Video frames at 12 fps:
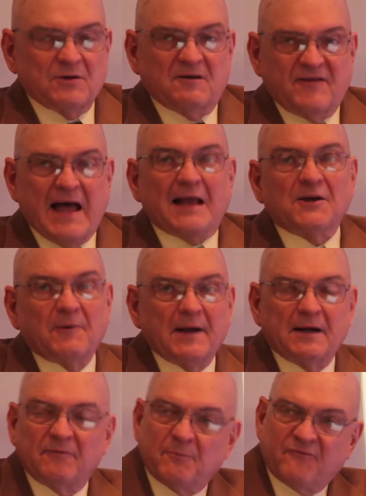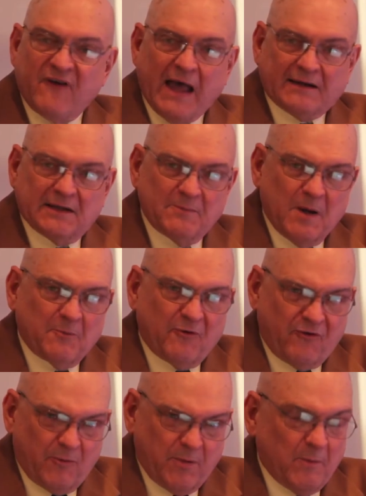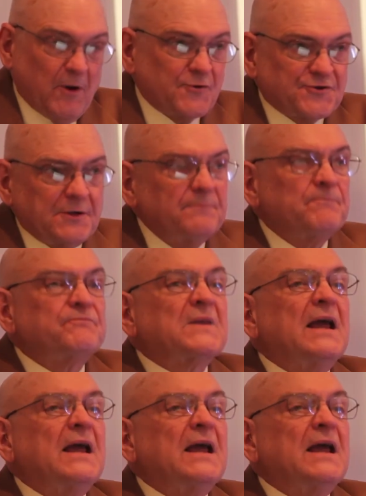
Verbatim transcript: to evaluate a faculty member for promotion.